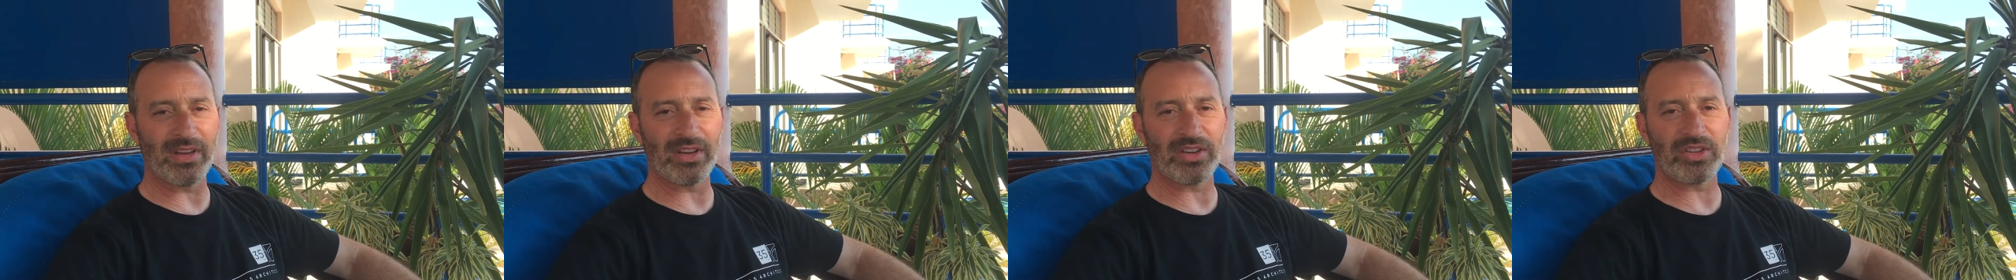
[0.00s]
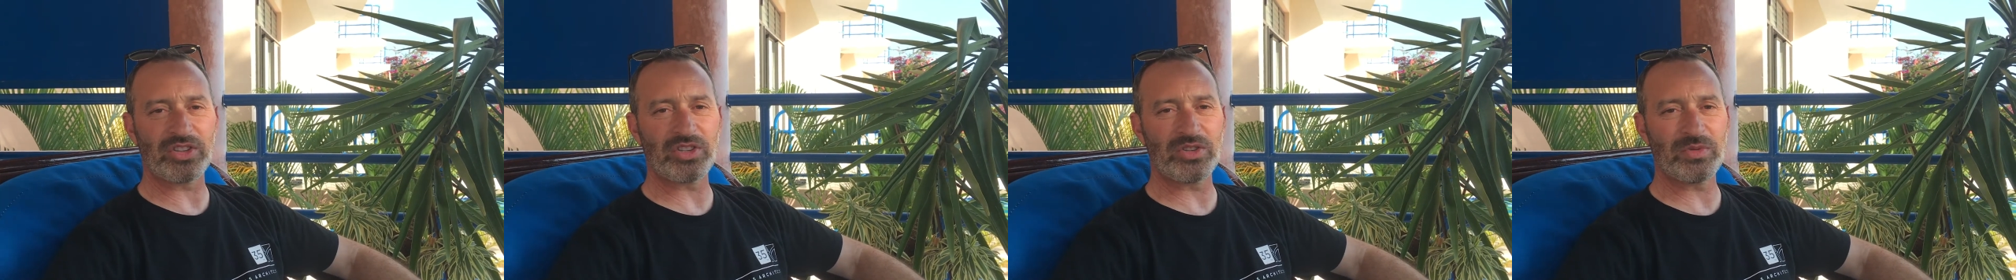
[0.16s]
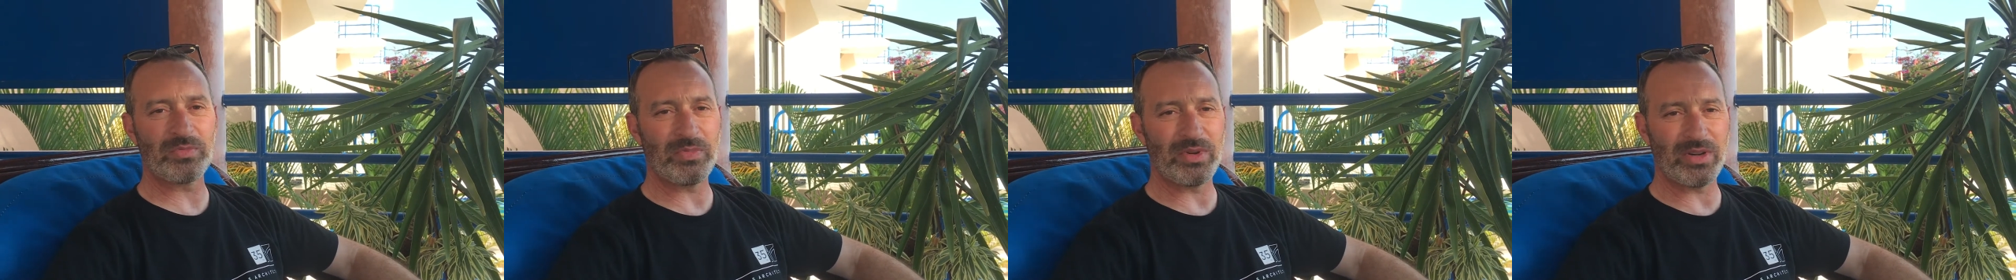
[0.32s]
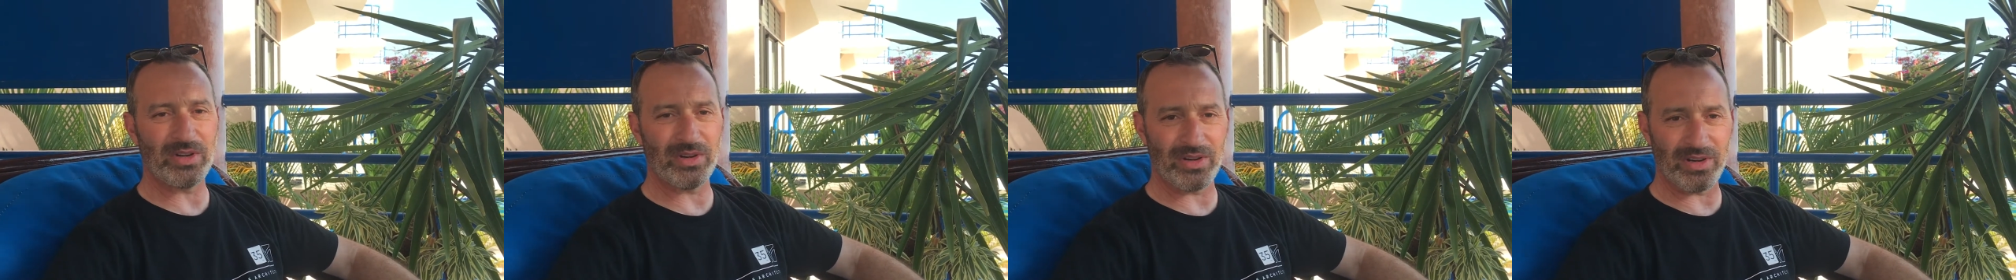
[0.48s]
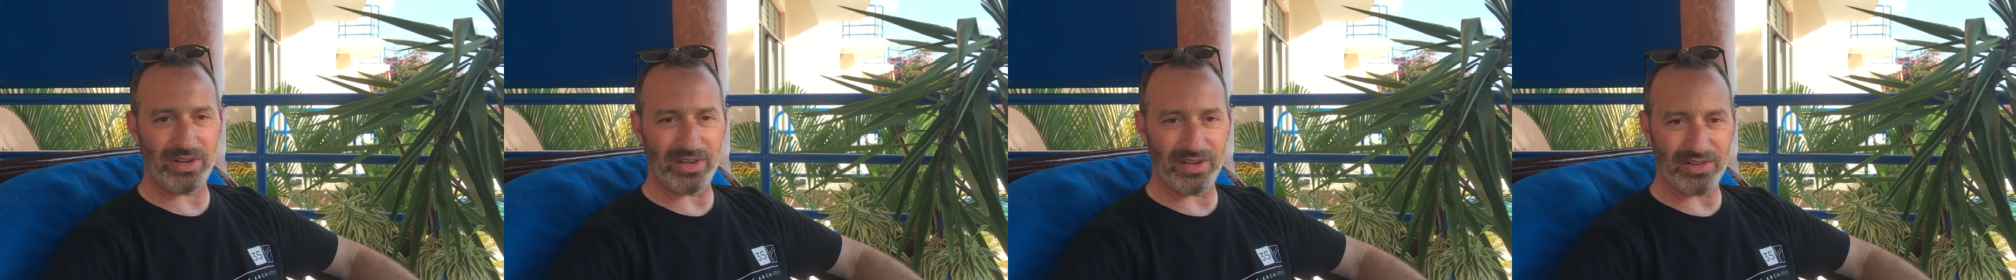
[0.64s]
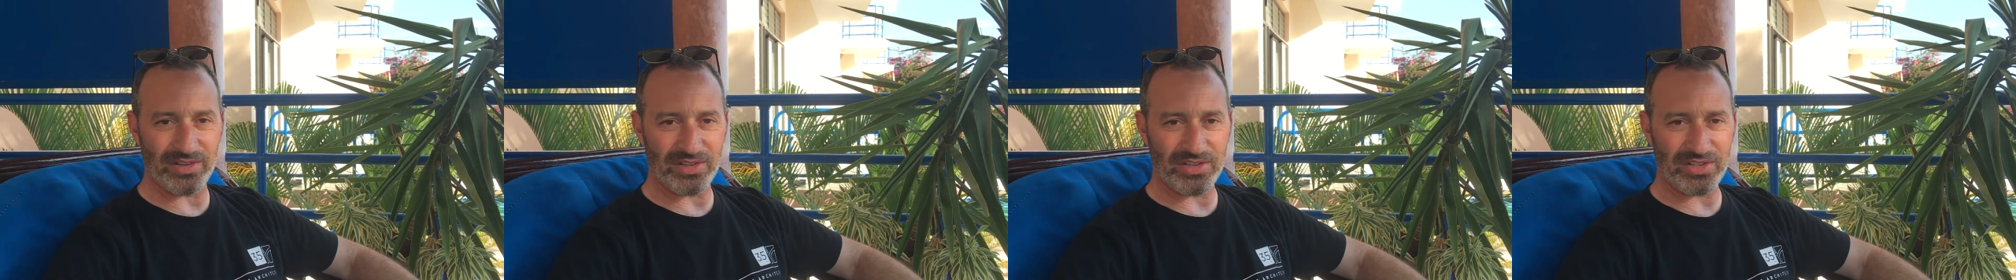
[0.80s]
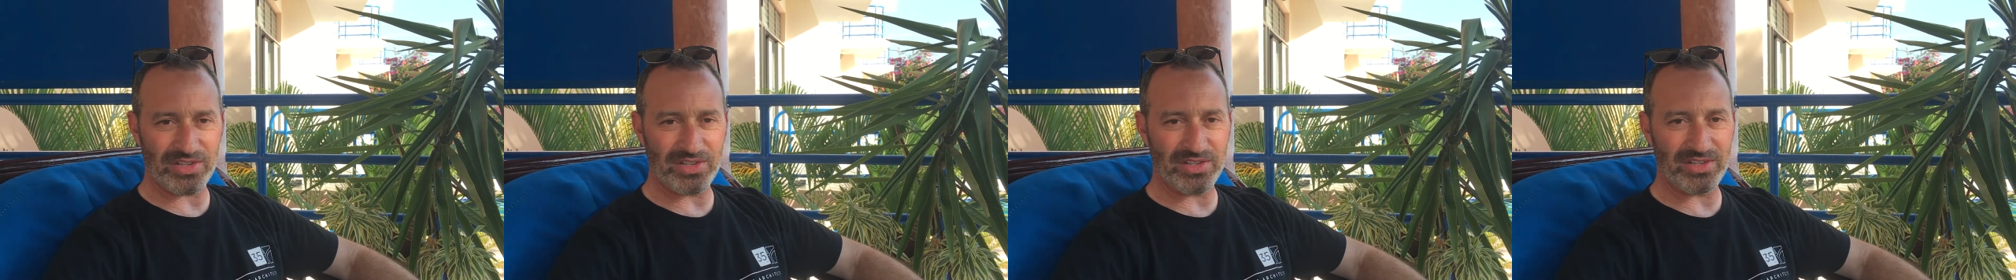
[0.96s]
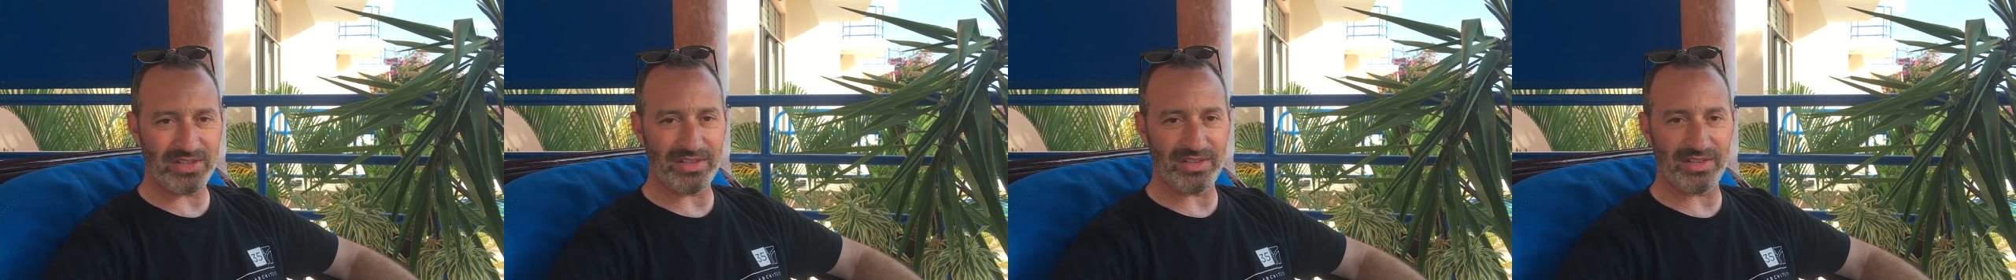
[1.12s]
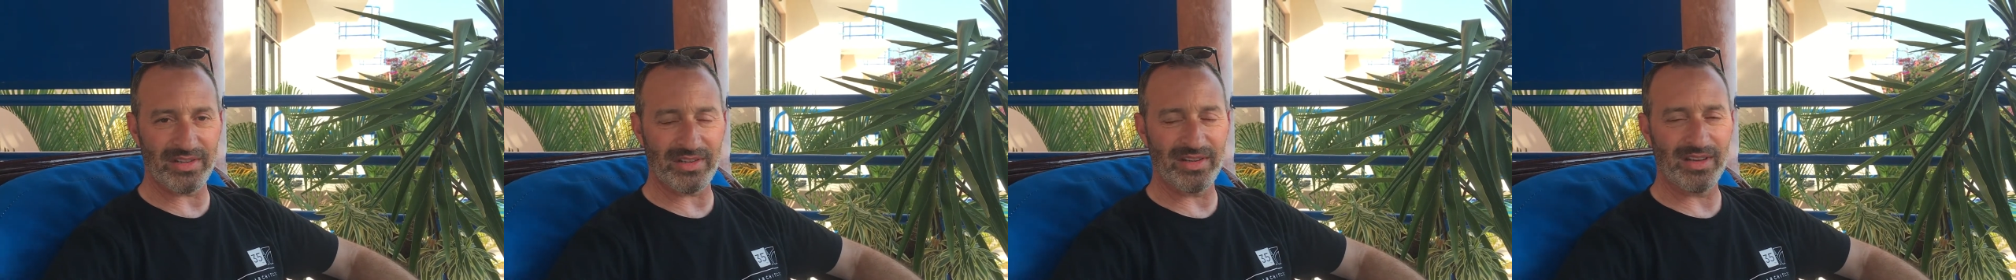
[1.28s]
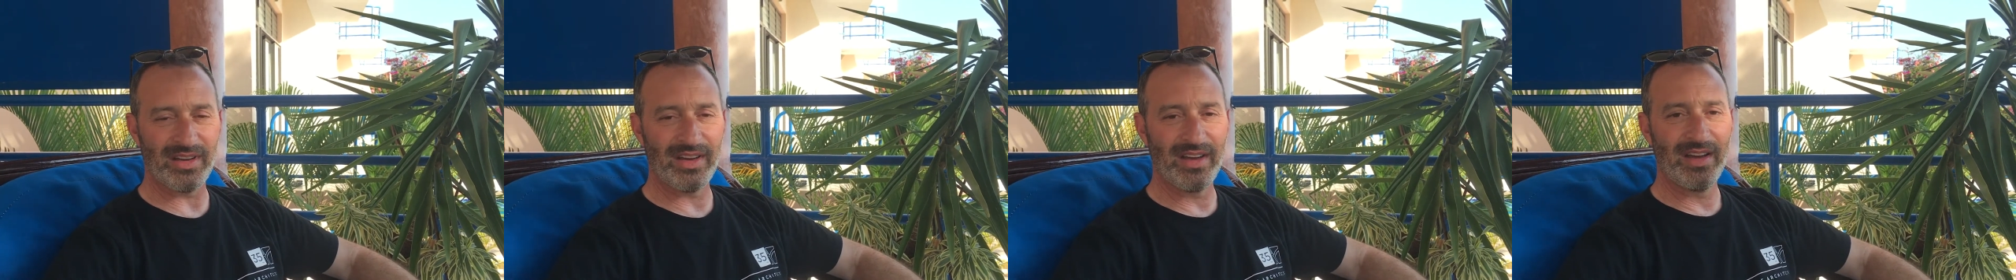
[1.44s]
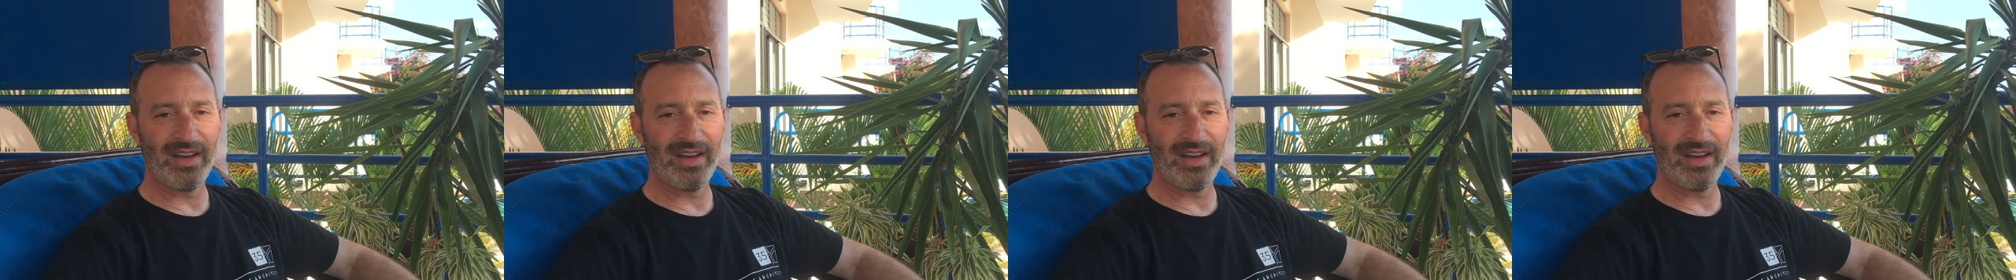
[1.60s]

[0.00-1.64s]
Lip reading: experience to